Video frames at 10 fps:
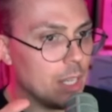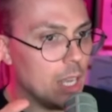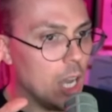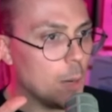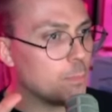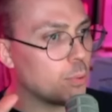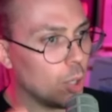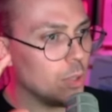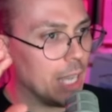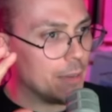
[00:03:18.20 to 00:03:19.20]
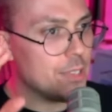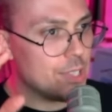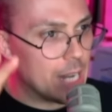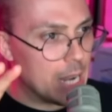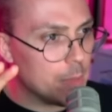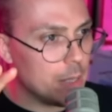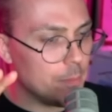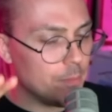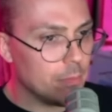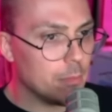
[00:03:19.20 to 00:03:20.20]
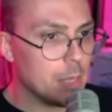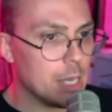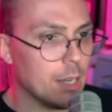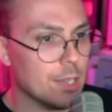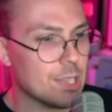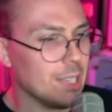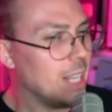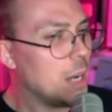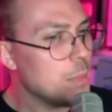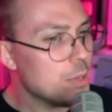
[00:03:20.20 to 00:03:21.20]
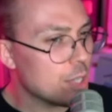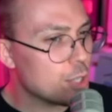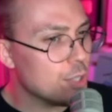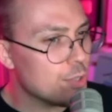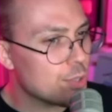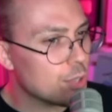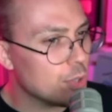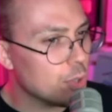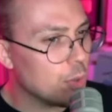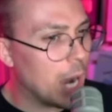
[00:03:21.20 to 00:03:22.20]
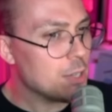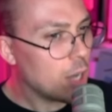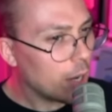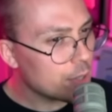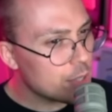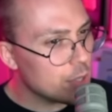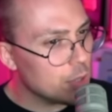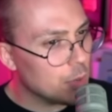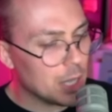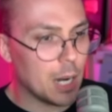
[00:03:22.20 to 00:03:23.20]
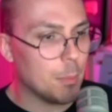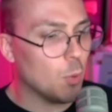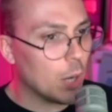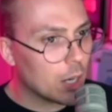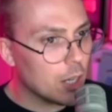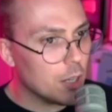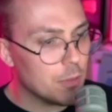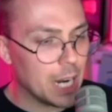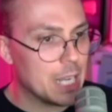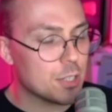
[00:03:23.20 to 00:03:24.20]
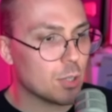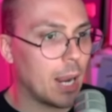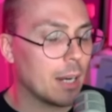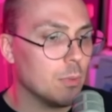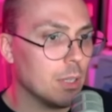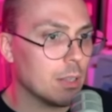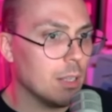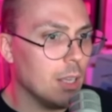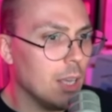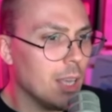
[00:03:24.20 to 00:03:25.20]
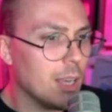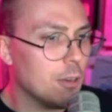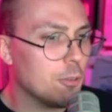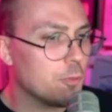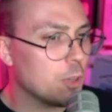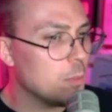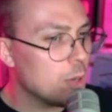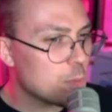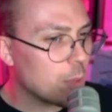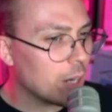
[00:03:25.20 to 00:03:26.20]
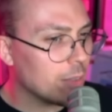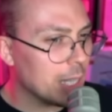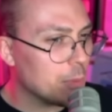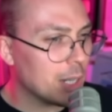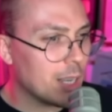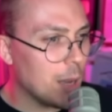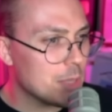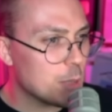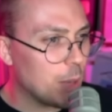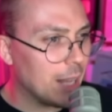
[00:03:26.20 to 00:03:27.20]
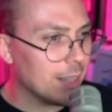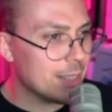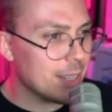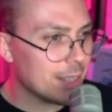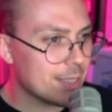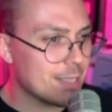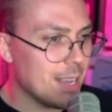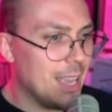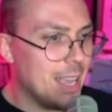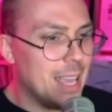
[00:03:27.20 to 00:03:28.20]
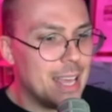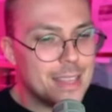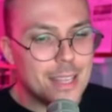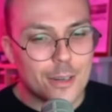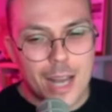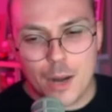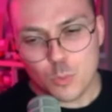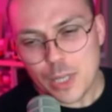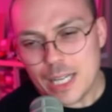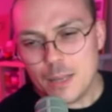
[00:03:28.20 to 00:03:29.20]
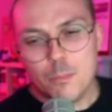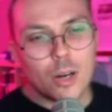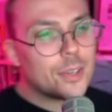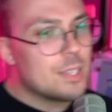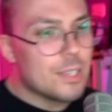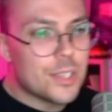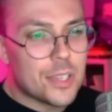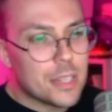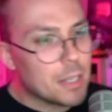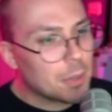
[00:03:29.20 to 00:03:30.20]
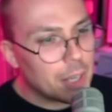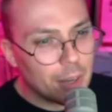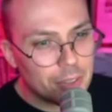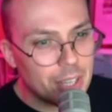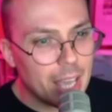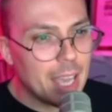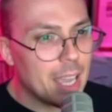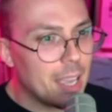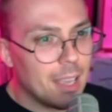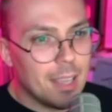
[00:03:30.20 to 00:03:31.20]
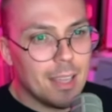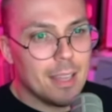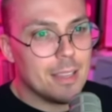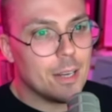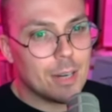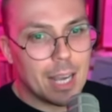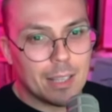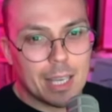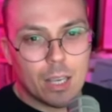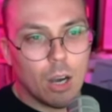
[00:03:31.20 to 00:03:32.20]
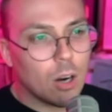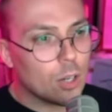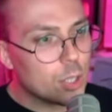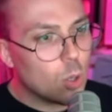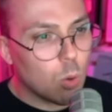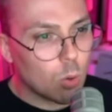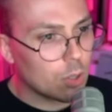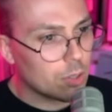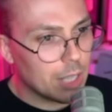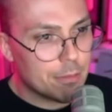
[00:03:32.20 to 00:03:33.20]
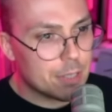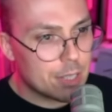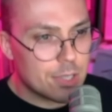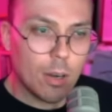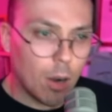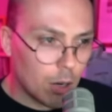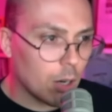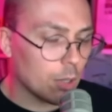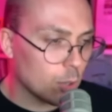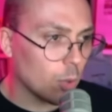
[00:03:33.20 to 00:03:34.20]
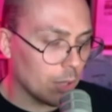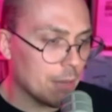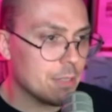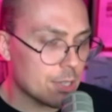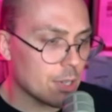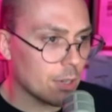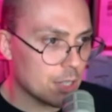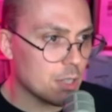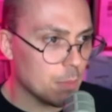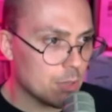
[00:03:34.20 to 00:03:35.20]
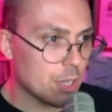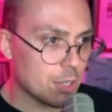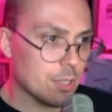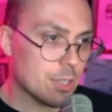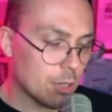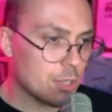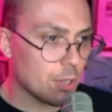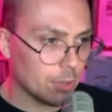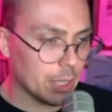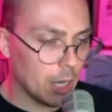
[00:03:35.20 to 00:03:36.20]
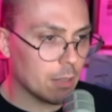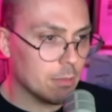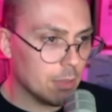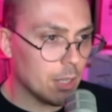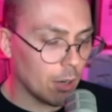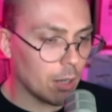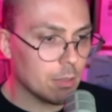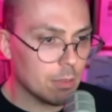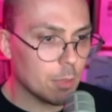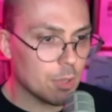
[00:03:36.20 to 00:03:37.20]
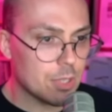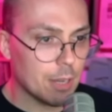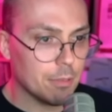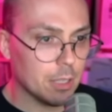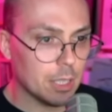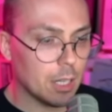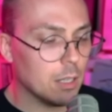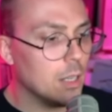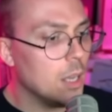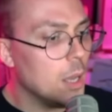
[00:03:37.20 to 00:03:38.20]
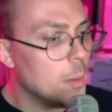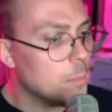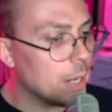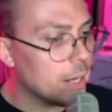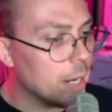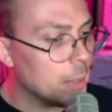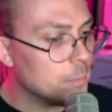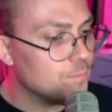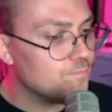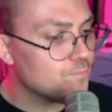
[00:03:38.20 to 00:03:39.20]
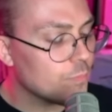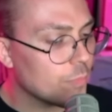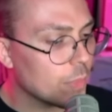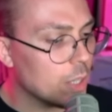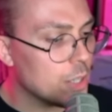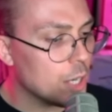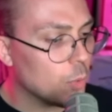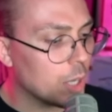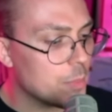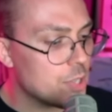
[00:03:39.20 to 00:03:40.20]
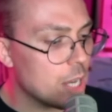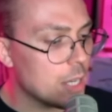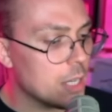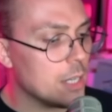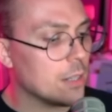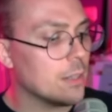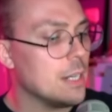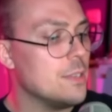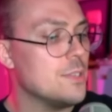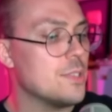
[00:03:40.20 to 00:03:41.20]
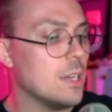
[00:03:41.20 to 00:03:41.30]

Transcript: a pro-left statement, because a lot of musicians who I talk to and that I'm aware of and I interact with, for the most part, like, when it comes to politics, they're not reading Marxist theory all day. They're not like hardcore leftists. There are hardcore leftist artists and musicians. There certainly are. There are. There most definitely are. But, you know, what I'm saying here is,